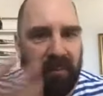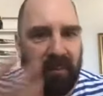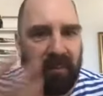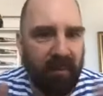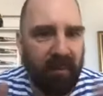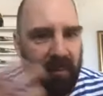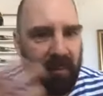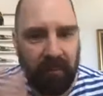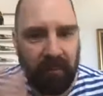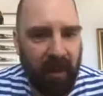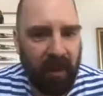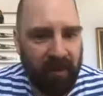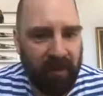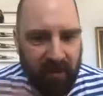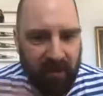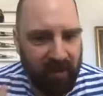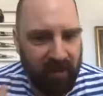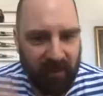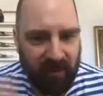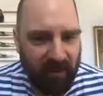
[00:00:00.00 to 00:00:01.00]
mixed,
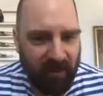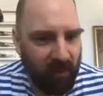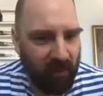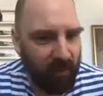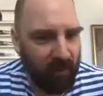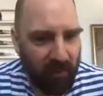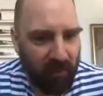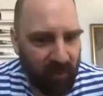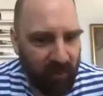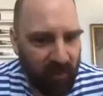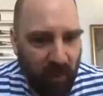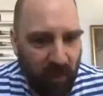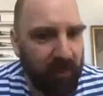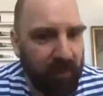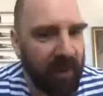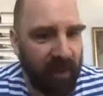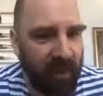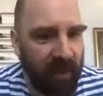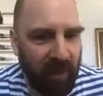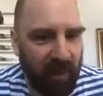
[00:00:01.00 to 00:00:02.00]
new,
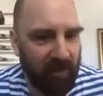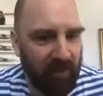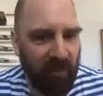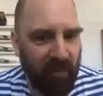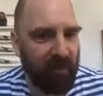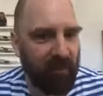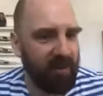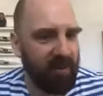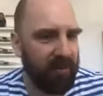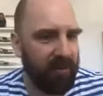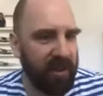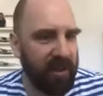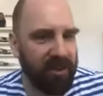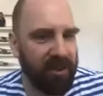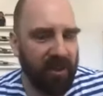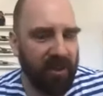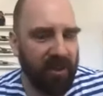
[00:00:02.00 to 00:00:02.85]
completely from scratch.